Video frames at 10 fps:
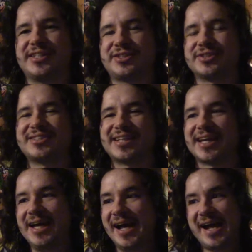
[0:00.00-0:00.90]
so
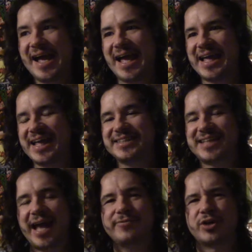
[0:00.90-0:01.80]
it's
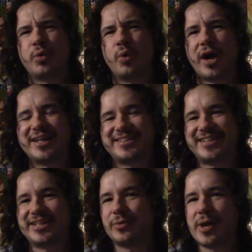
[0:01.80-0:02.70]
kind of a cool
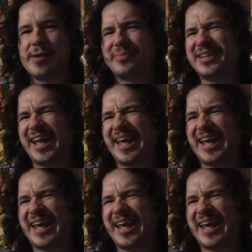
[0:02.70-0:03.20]
idea in a way, but